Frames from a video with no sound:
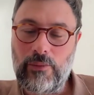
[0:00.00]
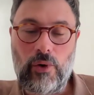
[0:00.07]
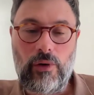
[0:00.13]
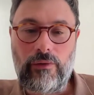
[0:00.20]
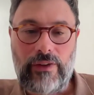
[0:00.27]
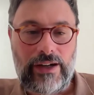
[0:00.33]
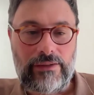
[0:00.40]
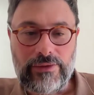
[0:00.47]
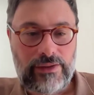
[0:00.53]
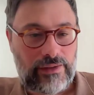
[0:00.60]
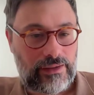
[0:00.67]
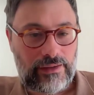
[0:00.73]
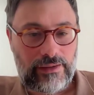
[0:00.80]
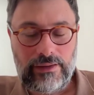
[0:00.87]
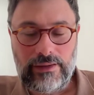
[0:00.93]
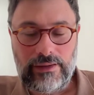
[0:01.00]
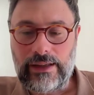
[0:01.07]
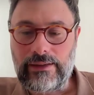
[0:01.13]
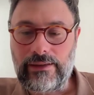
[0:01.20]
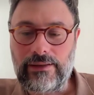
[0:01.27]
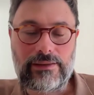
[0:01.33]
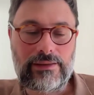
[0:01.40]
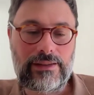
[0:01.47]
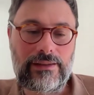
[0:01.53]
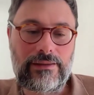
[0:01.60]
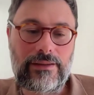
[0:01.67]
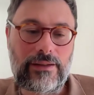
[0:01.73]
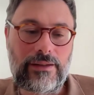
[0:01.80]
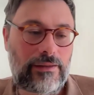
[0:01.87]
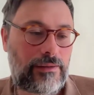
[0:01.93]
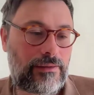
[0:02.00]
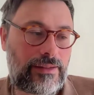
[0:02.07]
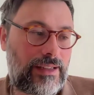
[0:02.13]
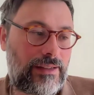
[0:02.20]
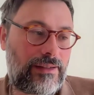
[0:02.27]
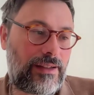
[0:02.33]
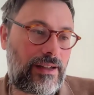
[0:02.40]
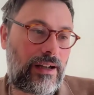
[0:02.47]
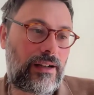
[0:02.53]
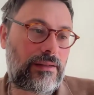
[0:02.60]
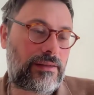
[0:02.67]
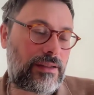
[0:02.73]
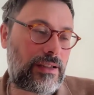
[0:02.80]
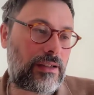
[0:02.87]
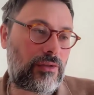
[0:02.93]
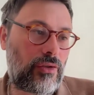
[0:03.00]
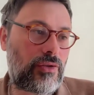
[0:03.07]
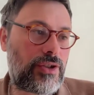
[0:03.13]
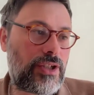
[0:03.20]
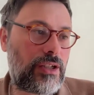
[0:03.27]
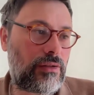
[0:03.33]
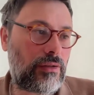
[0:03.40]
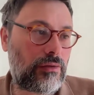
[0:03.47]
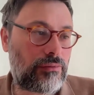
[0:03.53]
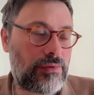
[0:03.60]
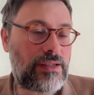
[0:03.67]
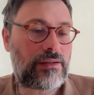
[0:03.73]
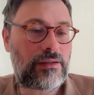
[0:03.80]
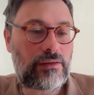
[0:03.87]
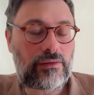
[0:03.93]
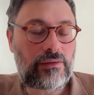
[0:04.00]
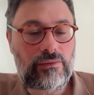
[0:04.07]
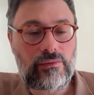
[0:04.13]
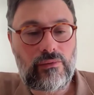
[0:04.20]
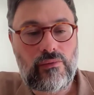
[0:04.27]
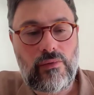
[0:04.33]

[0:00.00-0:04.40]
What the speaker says: more of everything. And then there are technological reasons